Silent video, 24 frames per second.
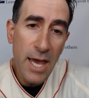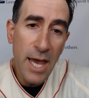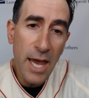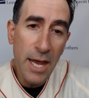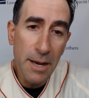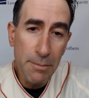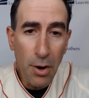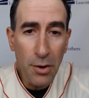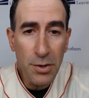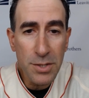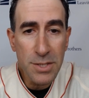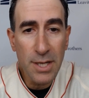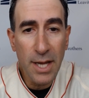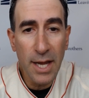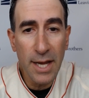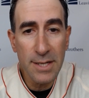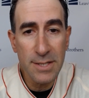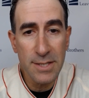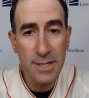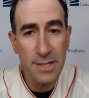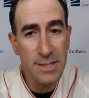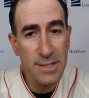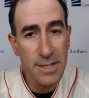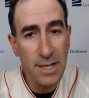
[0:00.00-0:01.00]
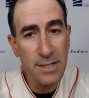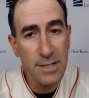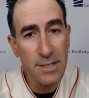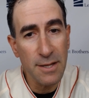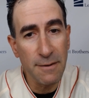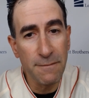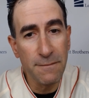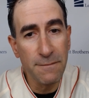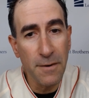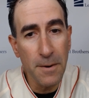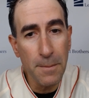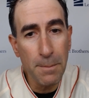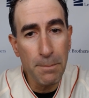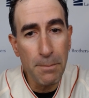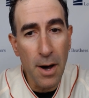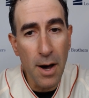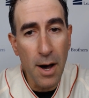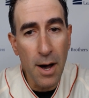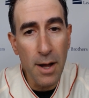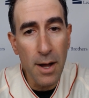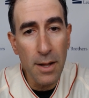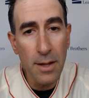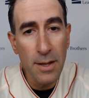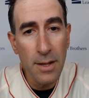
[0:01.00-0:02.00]
In most cases, since the
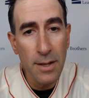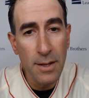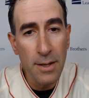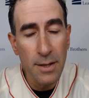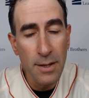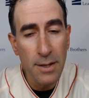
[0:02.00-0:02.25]
football